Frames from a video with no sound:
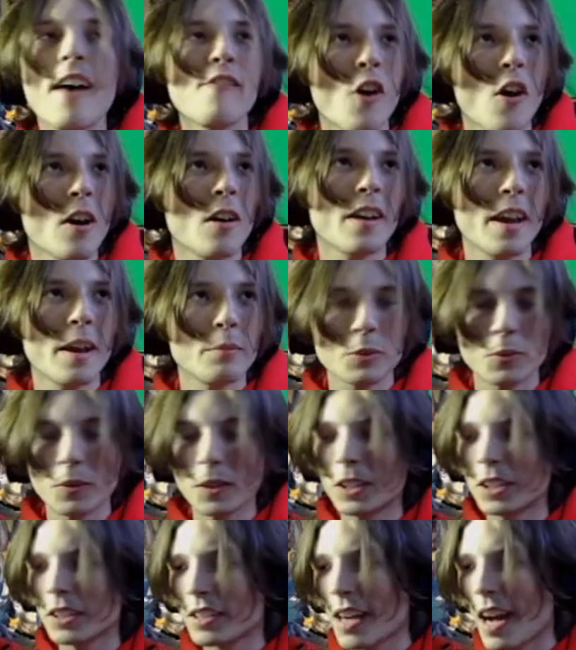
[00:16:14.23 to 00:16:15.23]
sort of
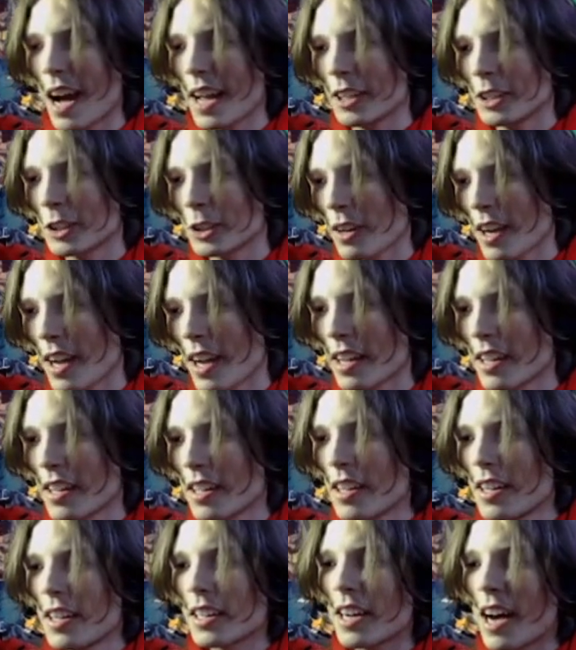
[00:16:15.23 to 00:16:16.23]

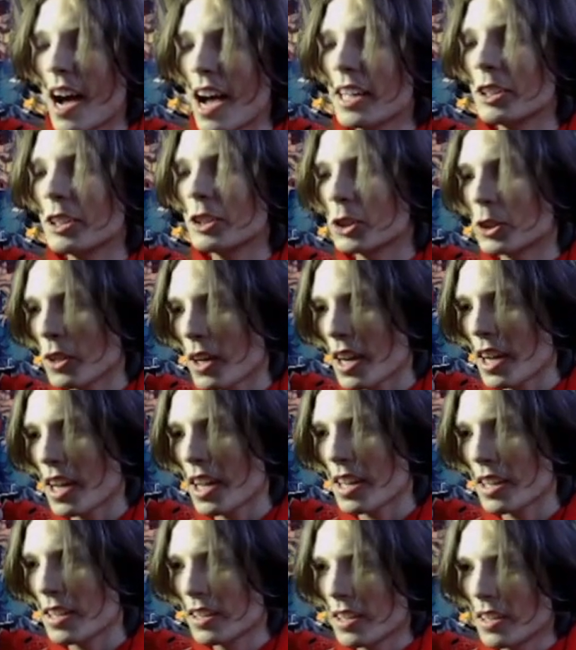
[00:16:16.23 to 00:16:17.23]
outsiders to to
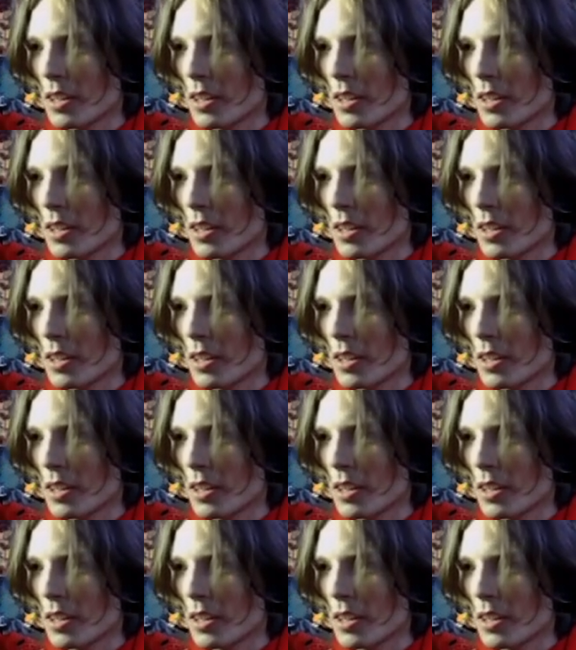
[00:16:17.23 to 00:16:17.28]
your